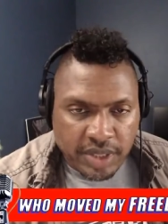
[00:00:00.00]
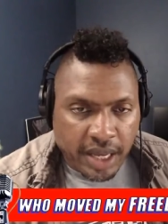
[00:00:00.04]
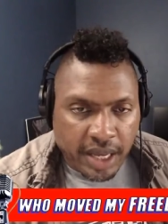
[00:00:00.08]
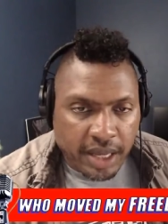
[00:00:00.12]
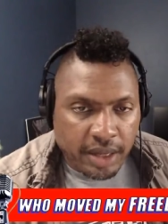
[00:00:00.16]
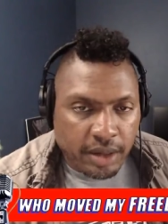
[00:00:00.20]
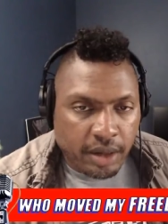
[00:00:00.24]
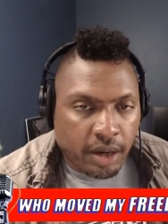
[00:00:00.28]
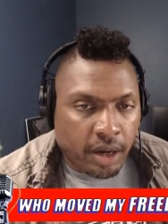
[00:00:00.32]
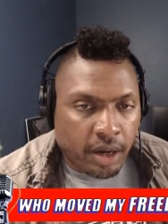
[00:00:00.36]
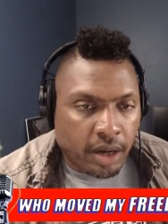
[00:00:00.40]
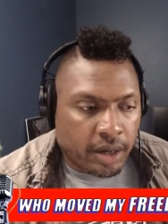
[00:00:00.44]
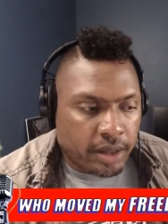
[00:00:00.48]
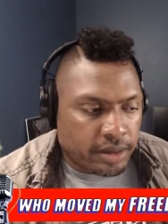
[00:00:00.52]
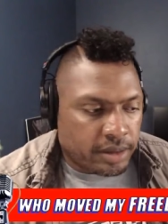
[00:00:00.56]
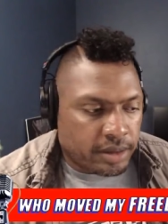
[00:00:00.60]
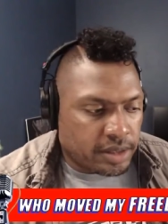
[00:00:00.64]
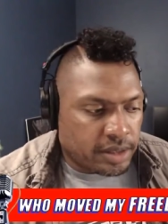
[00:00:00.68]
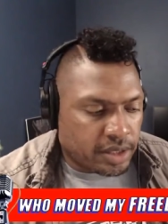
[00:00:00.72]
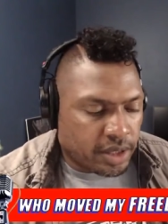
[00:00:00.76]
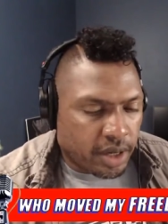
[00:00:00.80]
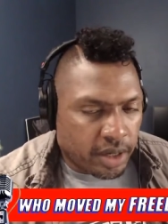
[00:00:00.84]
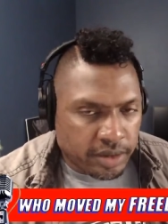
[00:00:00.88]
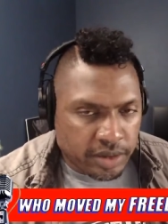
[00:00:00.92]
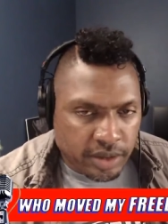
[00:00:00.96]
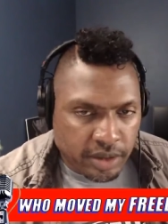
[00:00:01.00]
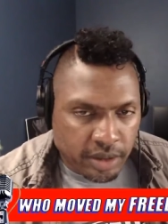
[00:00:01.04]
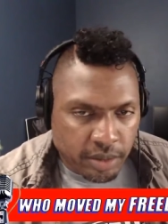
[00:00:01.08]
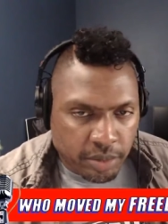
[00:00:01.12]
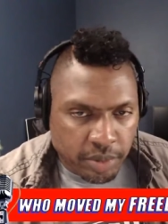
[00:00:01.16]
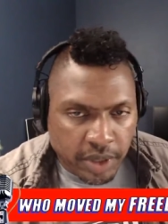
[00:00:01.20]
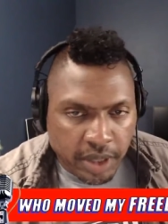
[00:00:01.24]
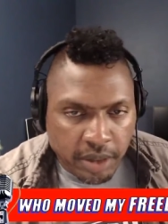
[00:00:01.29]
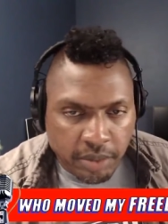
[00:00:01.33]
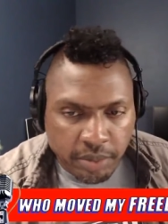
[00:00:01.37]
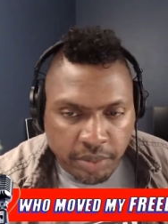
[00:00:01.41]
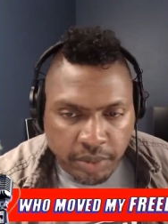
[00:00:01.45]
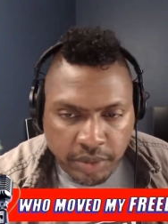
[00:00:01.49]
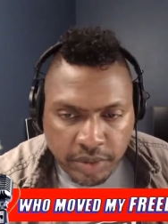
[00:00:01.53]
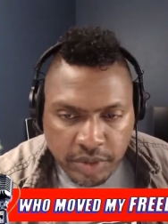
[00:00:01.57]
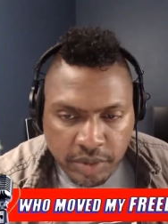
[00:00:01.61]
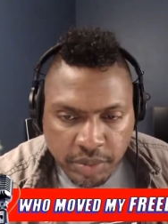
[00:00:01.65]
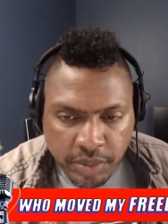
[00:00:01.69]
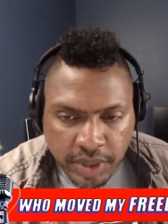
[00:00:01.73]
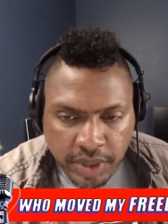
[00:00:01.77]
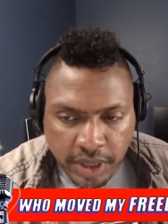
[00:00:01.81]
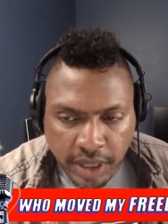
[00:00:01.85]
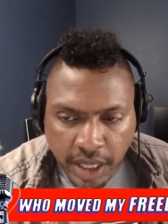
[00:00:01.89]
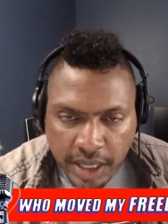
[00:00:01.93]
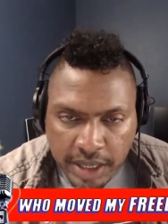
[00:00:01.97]
head on, talk to the people,
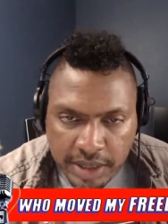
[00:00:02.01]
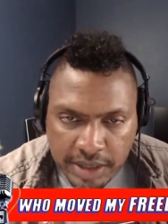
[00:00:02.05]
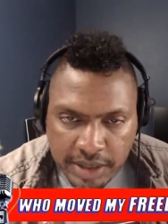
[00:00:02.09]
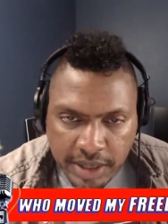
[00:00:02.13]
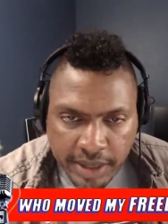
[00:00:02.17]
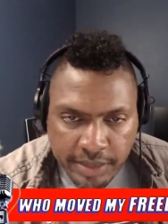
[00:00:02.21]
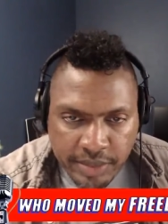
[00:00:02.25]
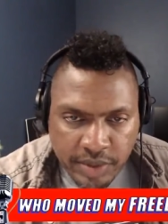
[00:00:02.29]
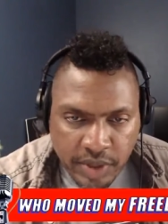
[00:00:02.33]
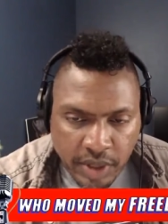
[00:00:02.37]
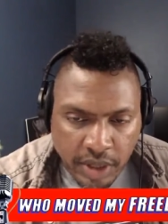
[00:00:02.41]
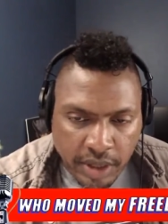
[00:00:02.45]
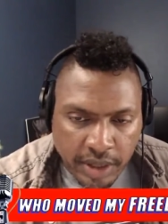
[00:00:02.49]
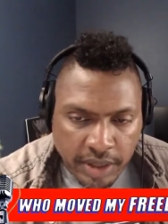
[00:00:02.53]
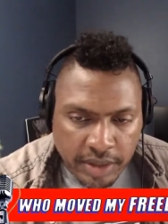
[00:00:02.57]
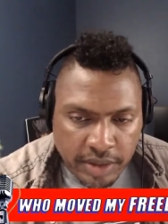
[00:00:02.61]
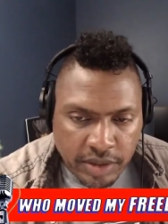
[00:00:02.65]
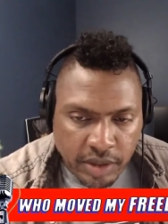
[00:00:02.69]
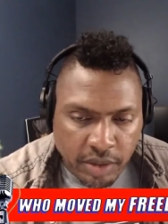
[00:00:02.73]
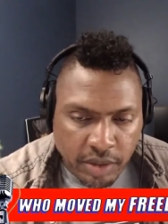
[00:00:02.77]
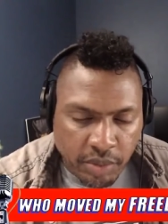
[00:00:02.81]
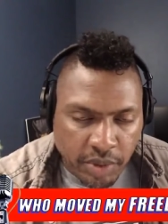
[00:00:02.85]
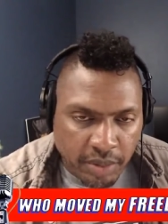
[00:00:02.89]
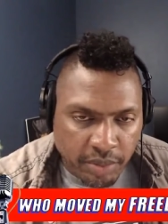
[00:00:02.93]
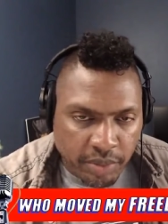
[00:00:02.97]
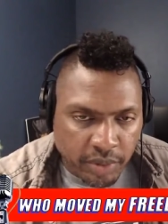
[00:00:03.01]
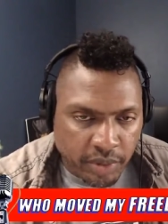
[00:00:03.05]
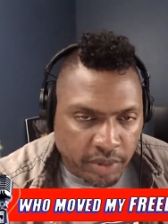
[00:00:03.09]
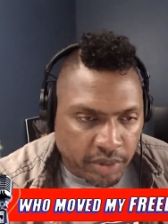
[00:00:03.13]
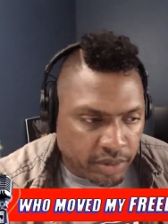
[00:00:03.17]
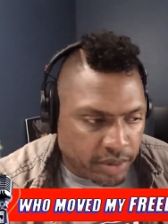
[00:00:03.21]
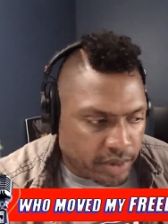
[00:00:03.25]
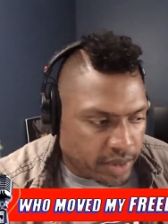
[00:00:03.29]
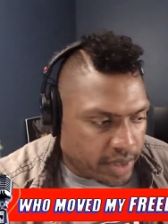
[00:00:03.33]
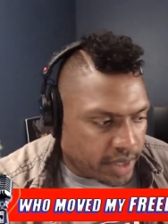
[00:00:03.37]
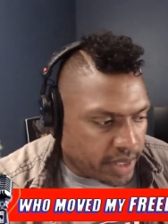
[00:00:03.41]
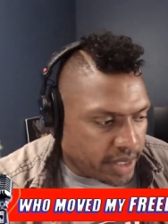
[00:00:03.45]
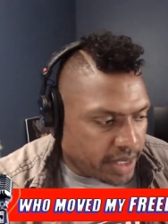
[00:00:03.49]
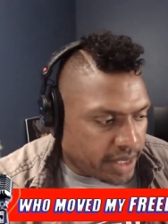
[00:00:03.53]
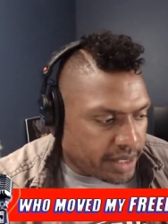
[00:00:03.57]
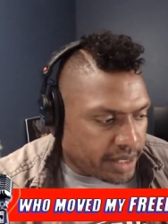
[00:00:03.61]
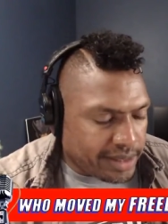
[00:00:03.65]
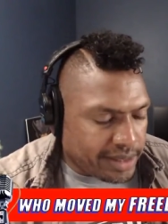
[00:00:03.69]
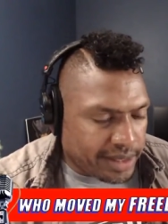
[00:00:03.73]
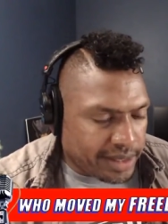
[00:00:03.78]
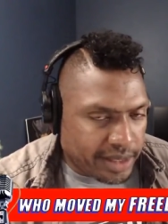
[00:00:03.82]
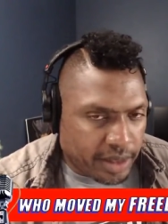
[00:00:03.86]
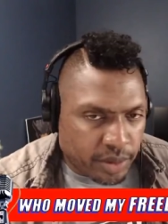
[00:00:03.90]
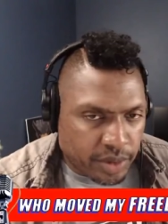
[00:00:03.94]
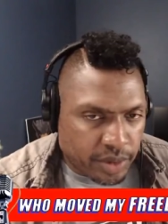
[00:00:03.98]
spend a lot of time talking to the people,
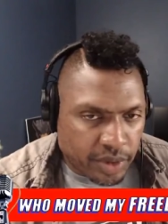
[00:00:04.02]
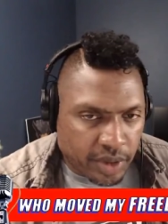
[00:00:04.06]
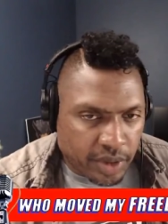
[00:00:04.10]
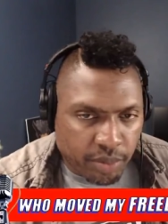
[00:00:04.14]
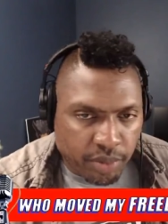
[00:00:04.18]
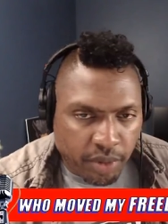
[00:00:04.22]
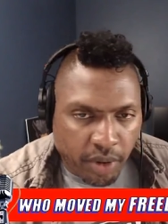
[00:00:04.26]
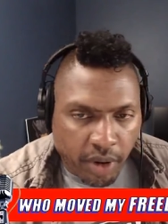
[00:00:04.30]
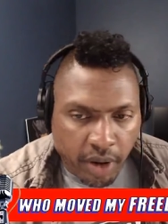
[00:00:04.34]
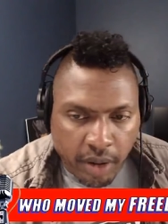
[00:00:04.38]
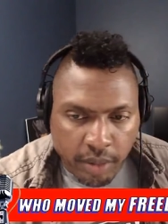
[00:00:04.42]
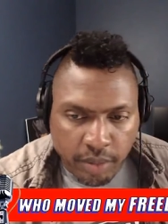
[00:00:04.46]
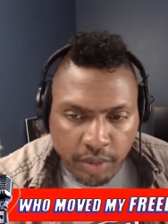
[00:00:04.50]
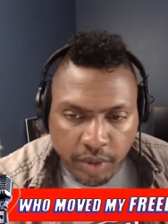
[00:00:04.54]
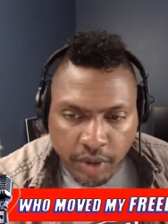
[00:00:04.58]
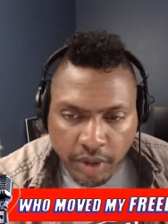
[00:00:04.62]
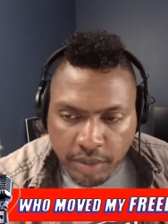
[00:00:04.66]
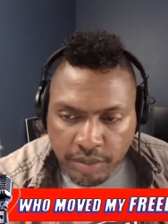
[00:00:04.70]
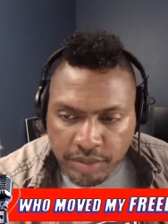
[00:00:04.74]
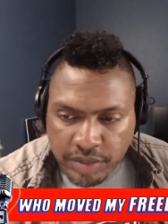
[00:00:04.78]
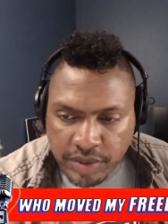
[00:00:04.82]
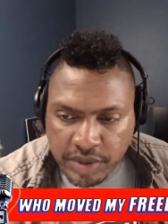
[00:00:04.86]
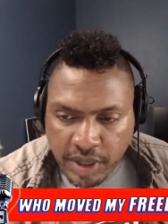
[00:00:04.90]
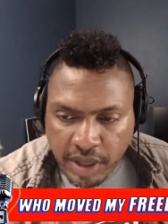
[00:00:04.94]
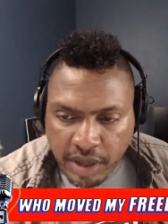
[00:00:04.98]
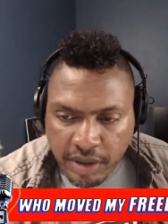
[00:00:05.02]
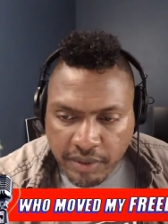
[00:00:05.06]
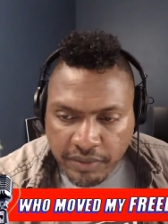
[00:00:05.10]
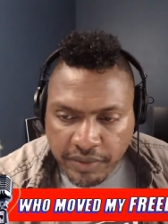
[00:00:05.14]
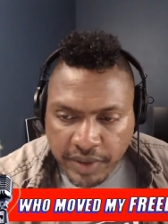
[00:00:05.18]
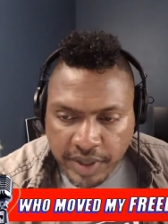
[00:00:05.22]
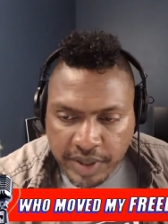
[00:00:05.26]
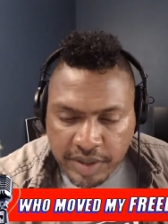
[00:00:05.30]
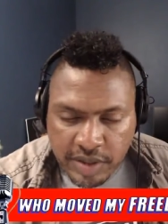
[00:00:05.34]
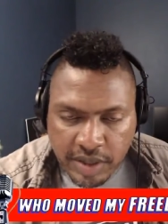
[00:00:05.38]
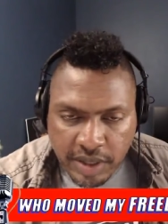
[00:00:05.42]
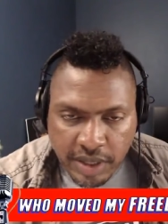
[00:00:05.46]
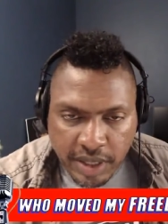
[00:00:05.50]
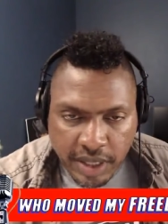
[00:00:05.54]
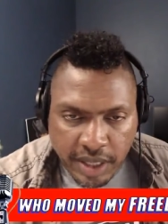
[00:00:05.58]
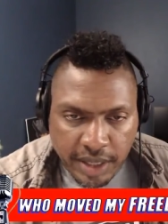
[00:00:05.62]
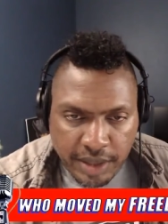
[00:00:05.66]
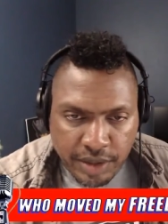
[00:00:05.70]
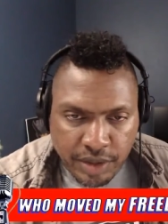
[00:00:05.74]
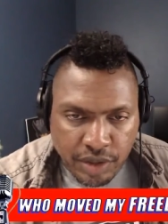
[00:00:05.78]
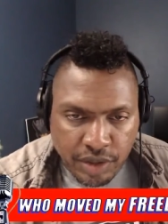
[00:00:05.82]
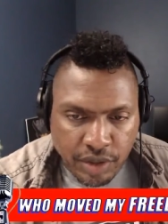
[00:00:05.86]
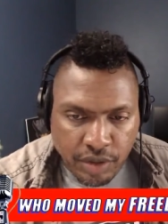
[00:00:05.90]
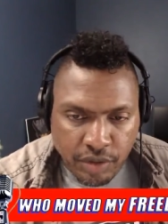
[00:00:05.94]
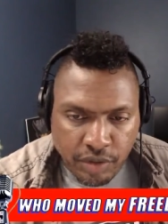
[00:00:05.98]
dealing with their problems, uh, fixing
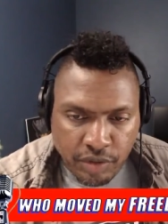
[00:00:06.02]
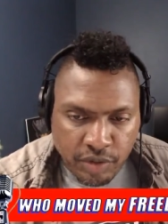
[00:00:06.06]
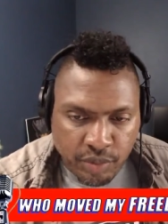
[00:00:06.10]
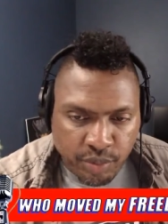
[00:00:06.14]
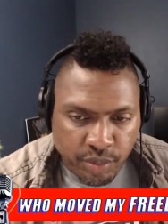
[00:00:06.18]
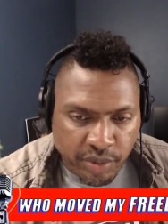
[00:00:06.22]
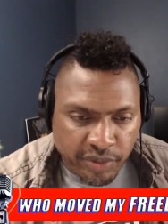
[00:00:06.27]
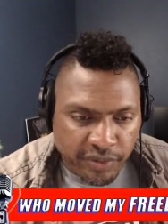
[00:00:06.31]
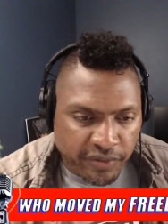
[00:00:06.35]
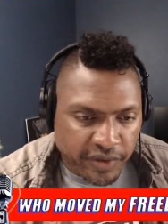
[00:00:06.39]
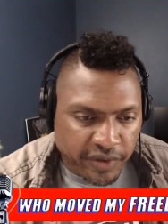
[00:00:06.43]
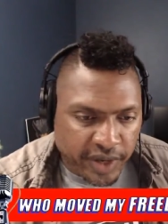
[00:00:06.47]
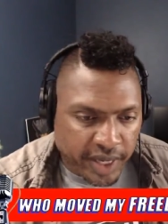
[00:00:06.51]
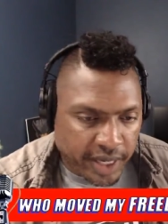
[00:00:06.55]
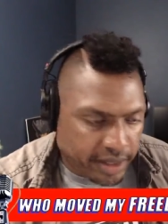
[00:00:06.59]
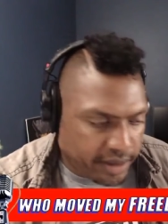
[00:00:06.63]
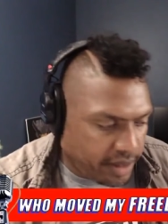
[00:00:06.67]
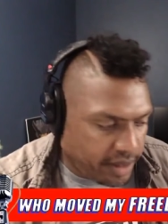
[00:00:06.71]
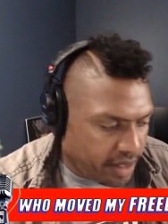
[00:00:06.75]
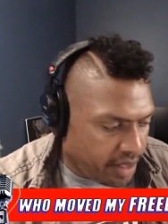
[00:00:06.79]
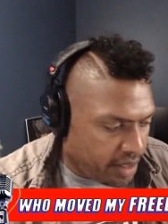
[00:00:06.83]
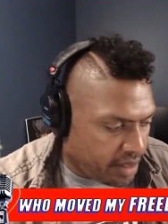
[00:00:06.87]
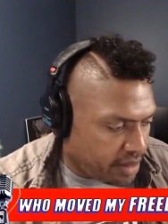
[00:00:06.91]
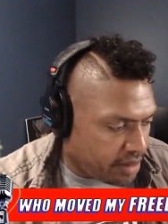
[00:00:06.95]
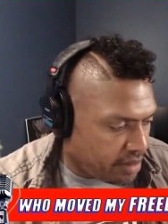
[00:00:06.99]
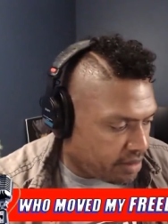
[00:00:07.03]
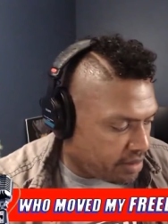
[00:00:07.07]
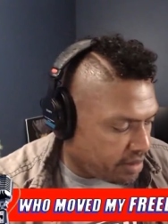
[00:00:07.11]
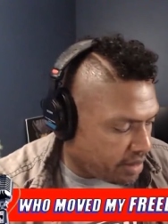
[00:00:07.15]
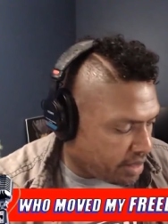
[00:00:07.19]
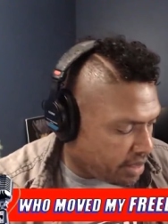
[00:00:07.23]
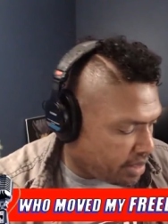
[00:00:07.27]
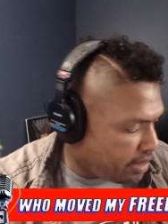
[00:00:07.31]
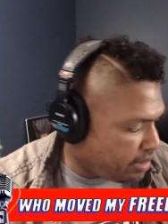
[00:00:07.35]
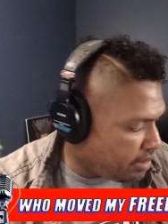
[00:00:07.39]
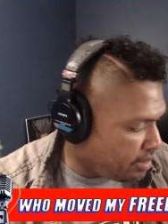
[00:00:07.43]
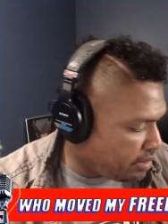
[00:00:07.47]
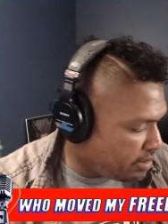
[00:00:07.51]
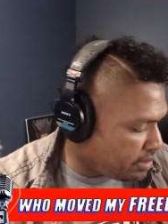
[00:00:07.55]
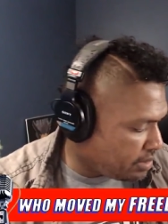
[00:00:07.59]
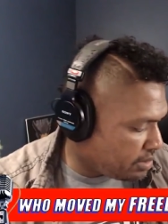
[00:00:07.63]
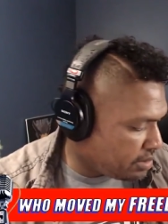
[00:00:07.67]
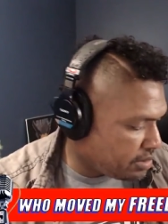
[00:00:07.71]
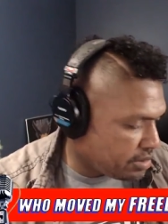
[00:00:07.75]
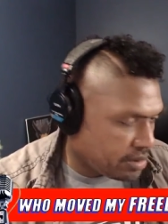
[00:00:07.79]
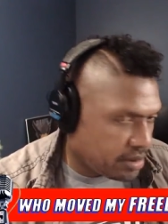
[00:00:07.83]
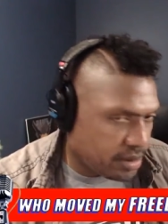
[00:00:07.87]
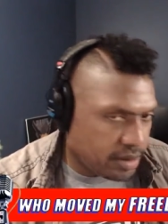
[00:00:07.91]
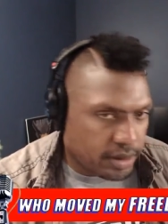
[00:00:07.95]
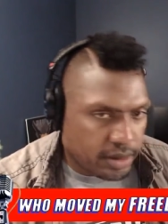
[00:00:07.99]
issues, perfecting things.